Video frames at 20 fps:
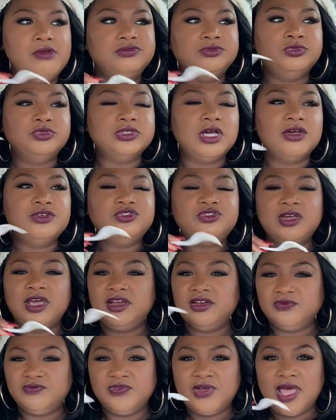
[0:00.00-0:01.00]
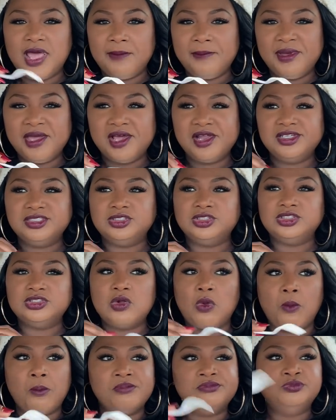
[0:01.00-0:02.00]
So I was trying to find balance.
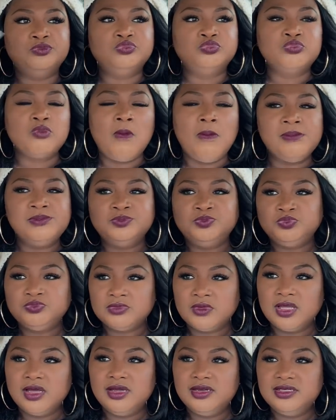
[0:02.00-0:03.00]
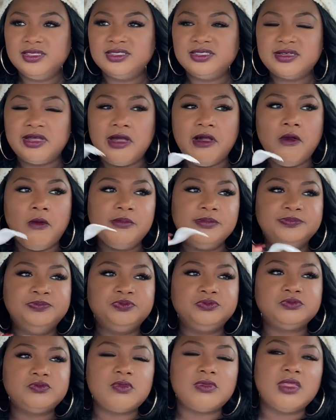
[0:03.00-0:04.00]
So cut this out,
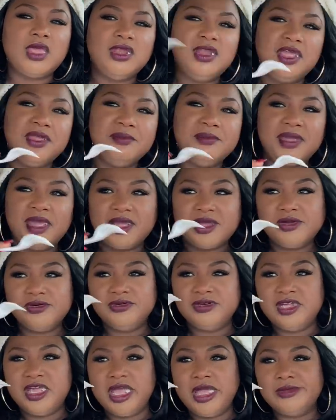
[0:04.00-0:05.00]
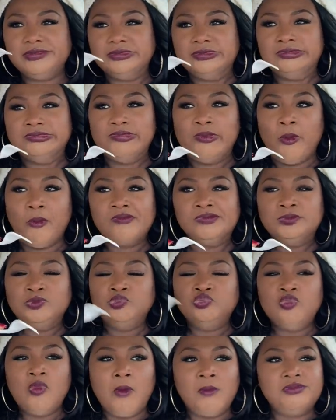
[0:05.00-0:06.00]
lean back on that,
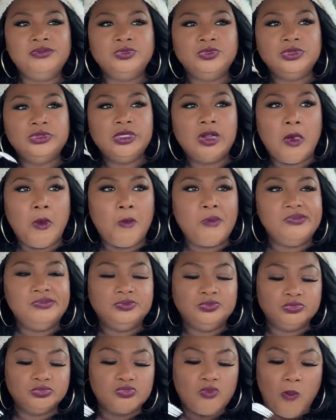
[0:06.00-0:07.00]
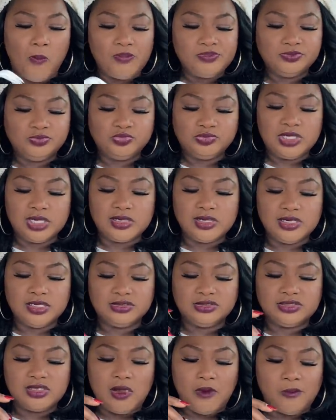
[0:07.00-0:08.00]
you know, that kind
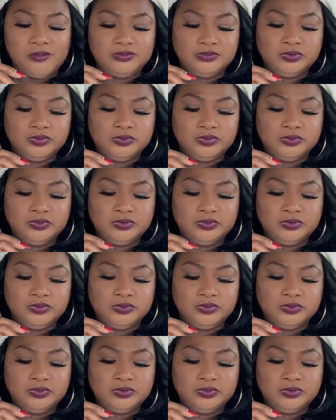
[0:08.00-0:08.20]
of stuff.